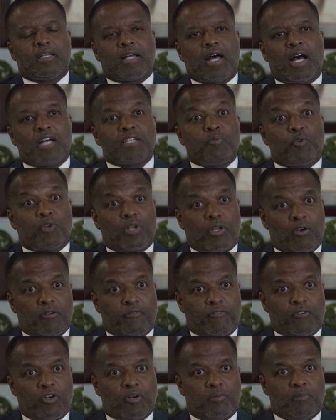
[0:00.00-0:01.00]
Osborne Law
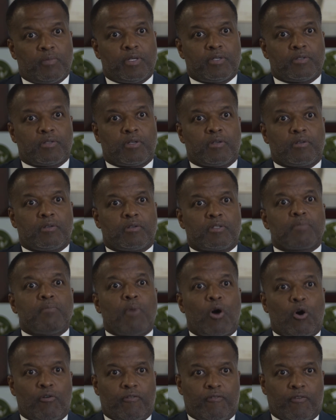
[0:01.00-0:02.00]
Firm is a
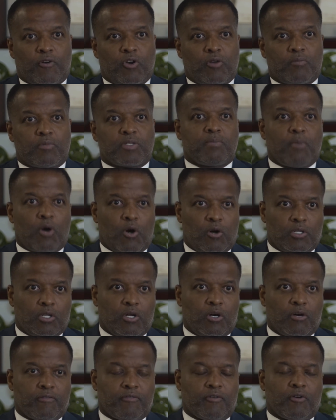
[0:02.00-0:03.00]
small
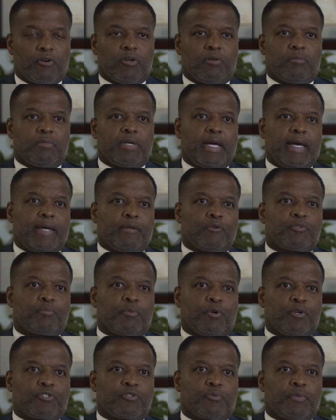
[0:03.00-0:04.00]
law firm that handles
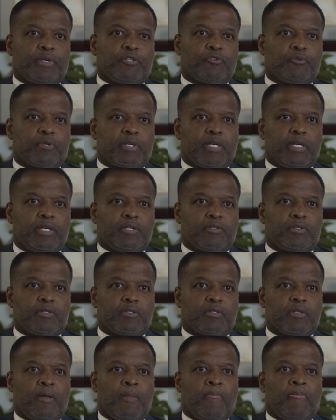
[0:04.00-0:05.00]
personal injury
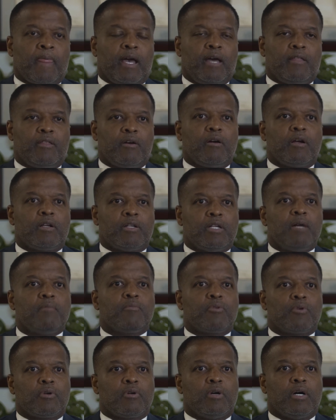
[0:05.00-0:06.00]
cases. And there are a
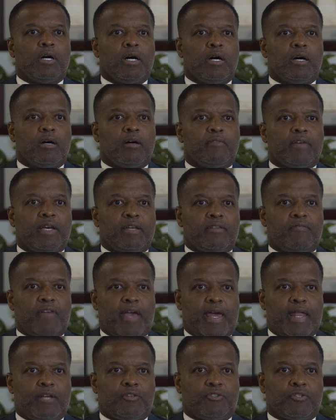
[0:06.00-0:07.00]
number of
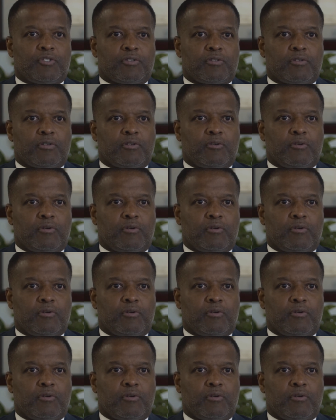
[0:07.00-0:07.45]
advantages to